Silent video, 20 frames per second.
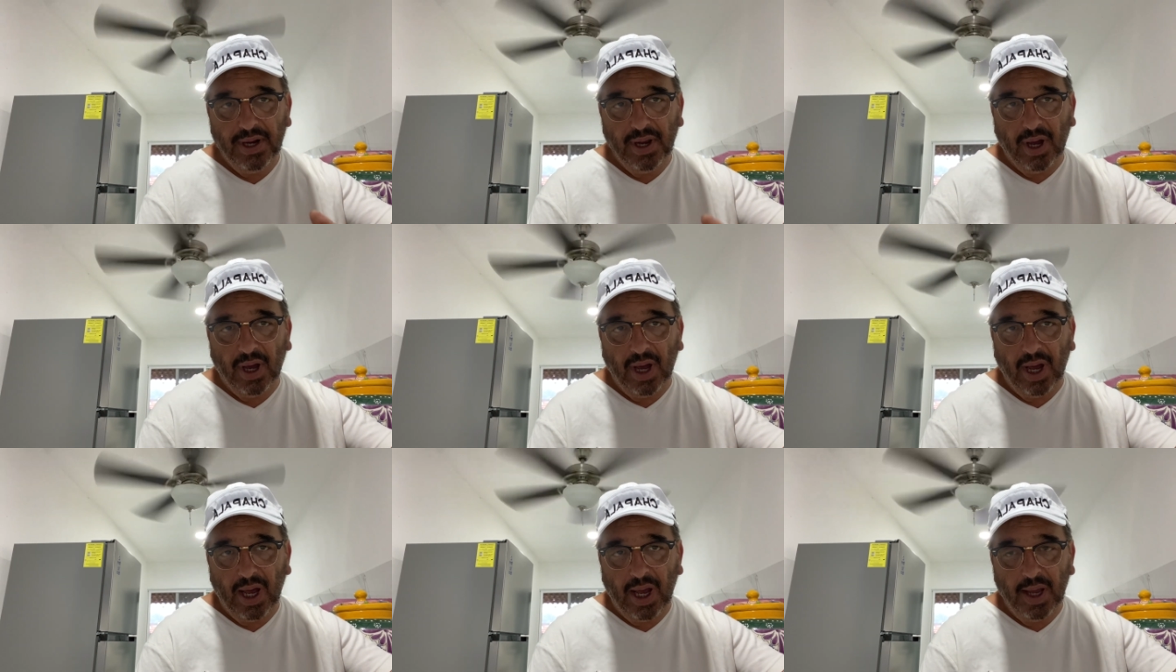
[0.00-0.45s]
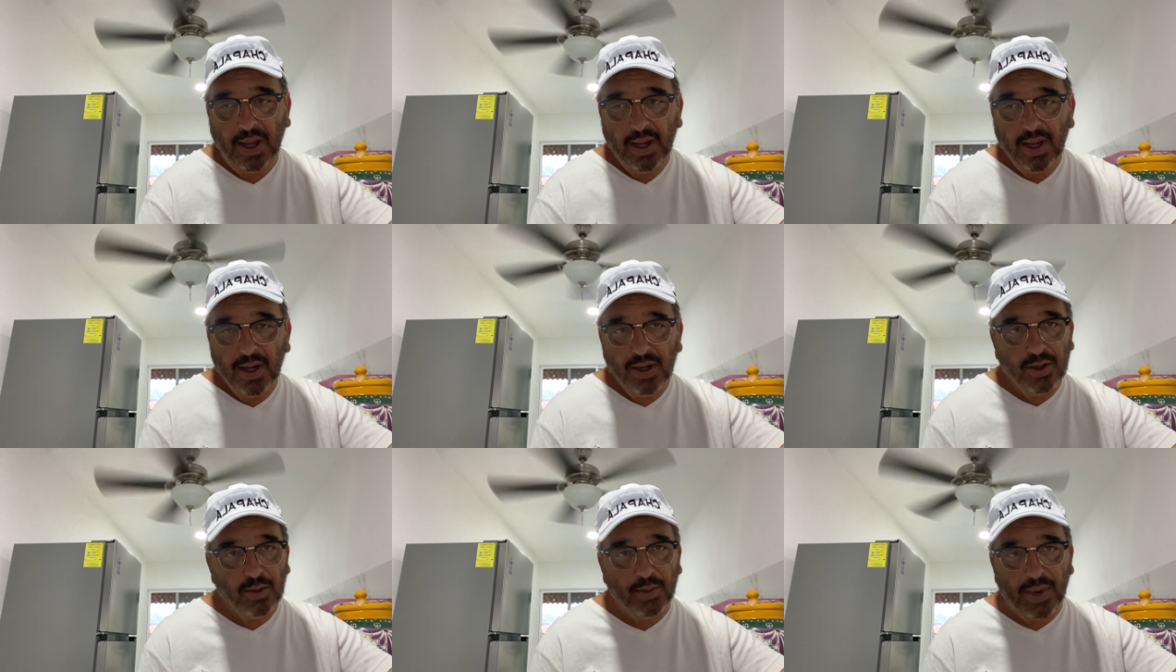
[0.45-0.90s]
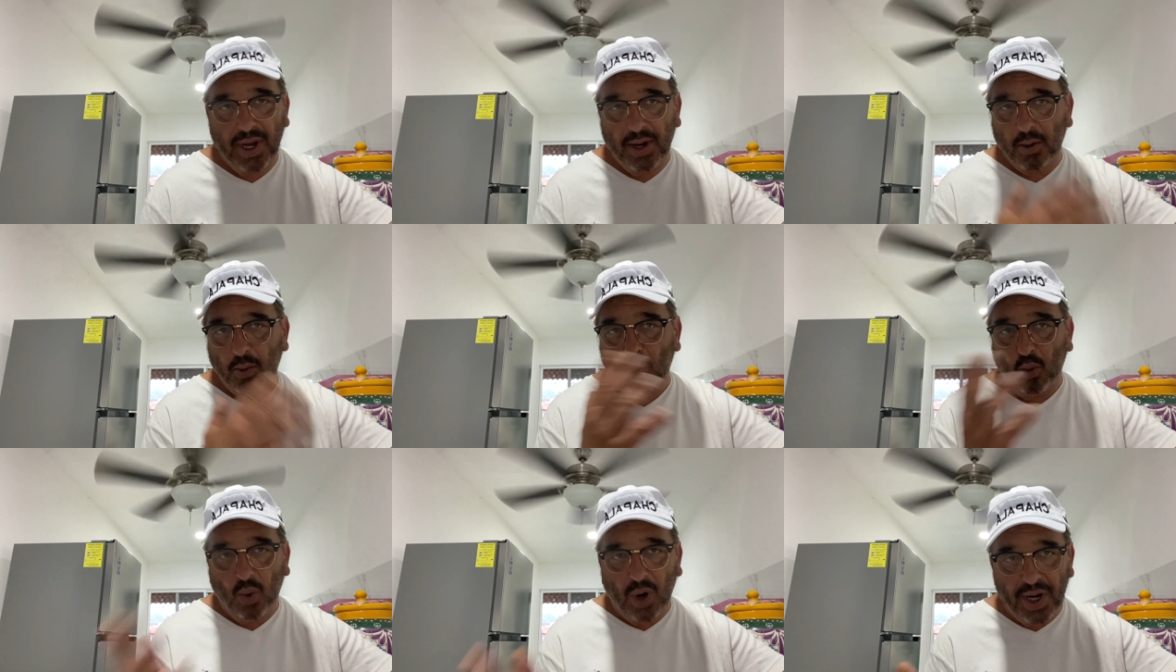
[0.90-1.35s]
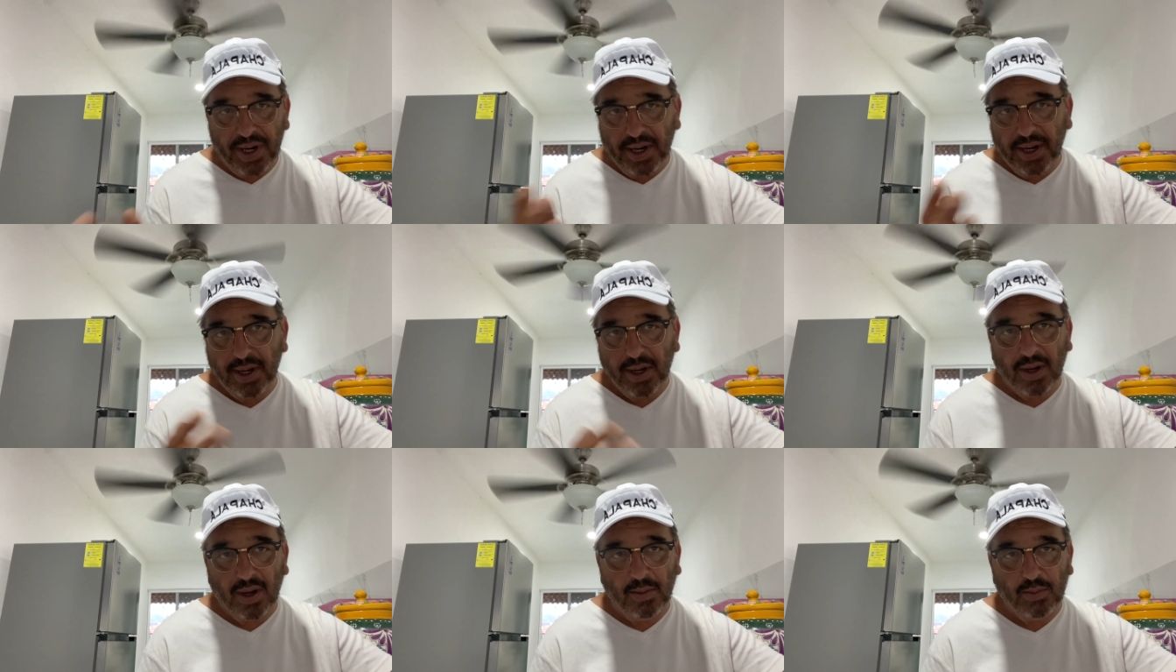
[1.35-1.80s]
No matter what
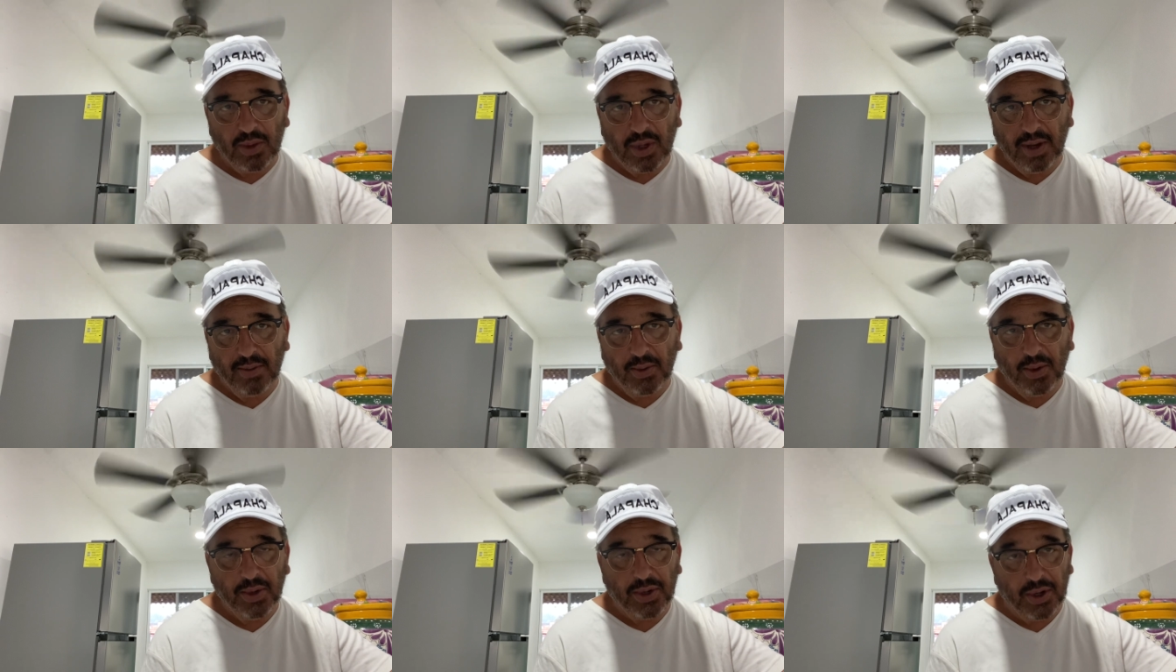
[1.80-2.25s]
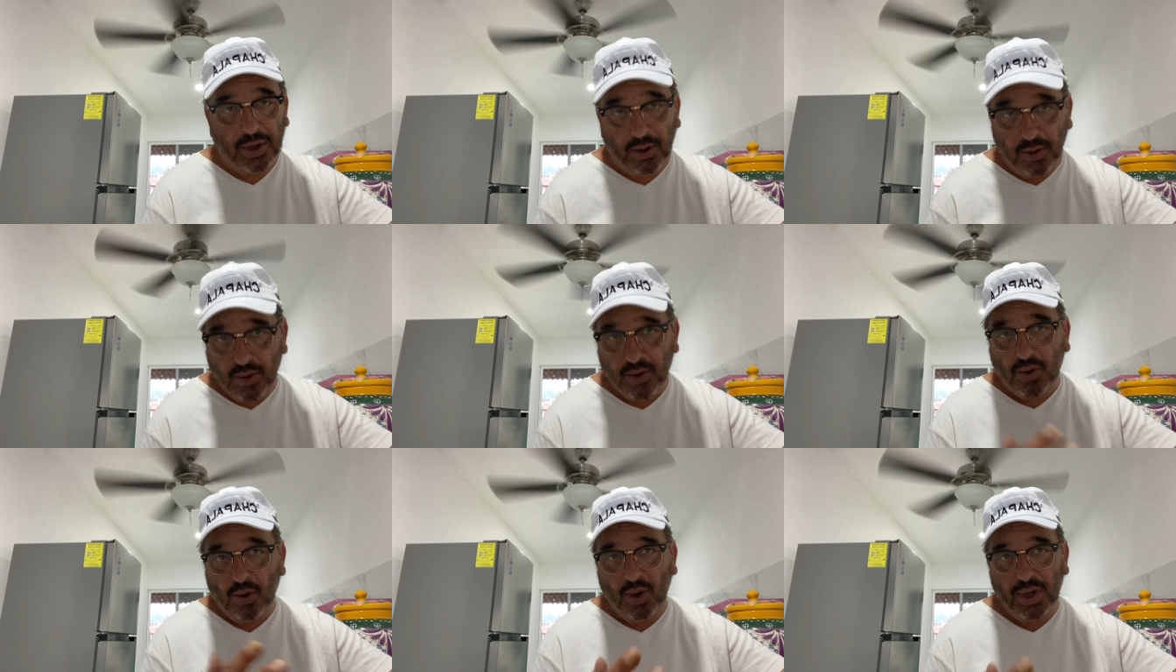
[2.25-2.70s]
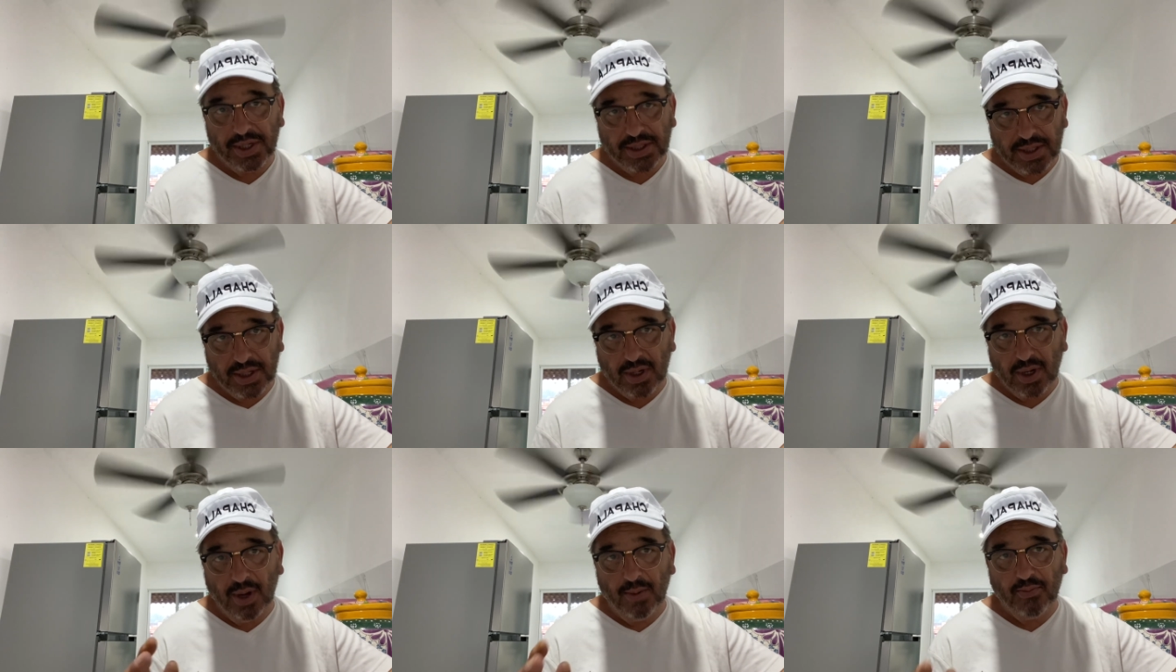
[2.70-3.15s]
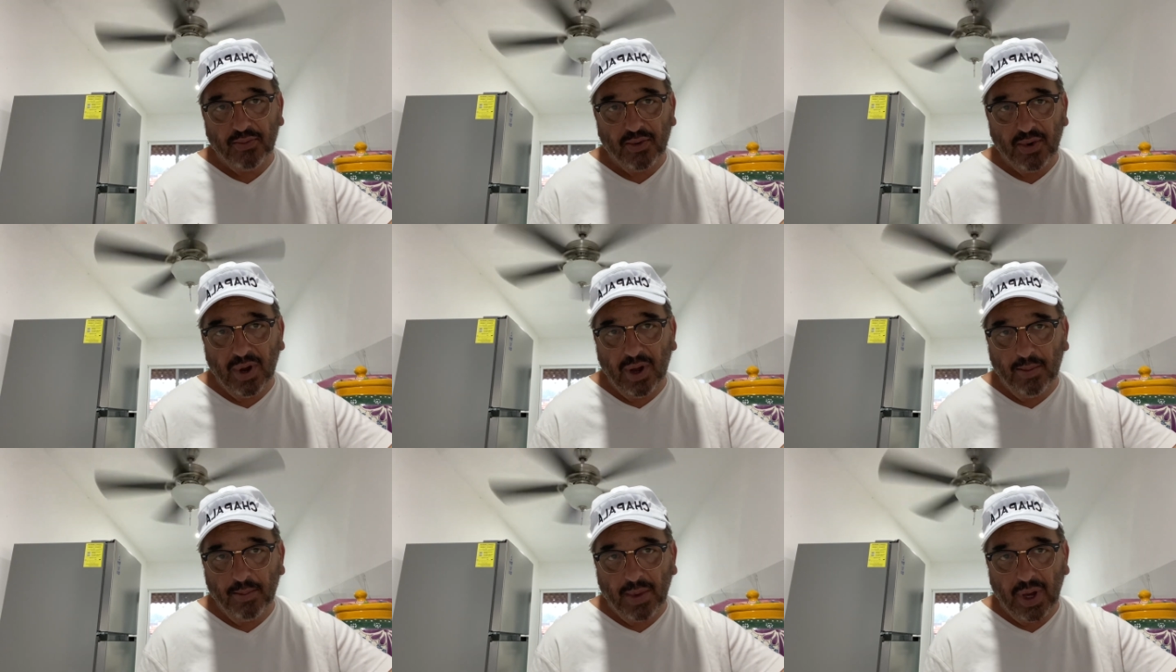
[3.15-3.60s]
income level you're going to come
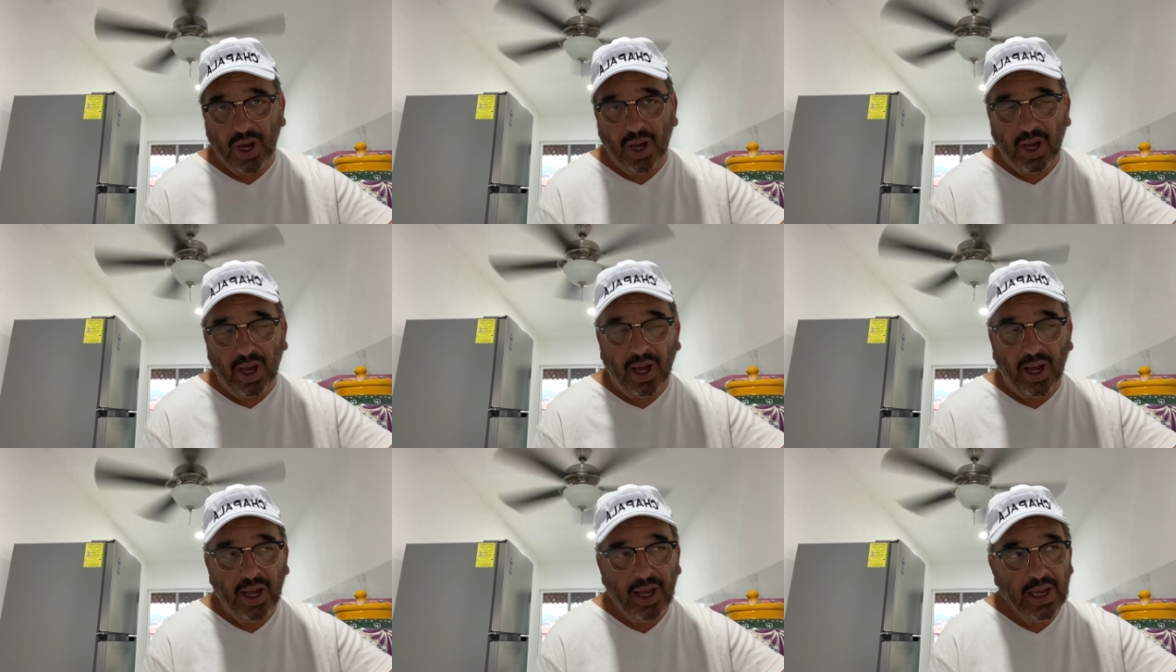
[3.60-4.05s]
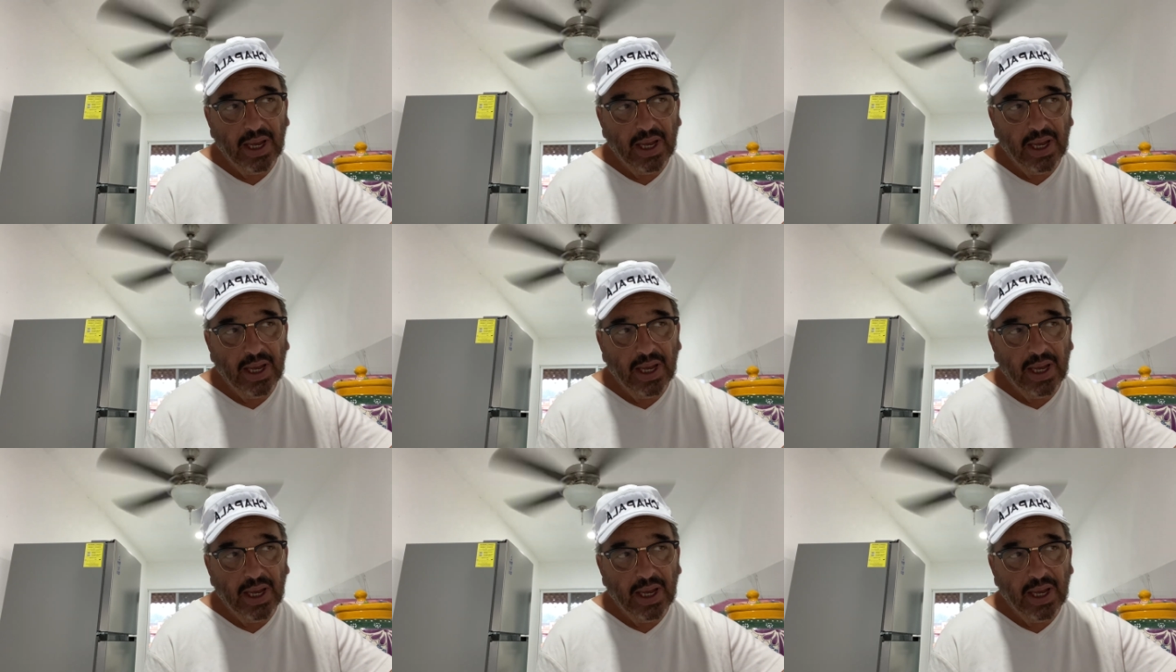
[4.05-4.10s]
from,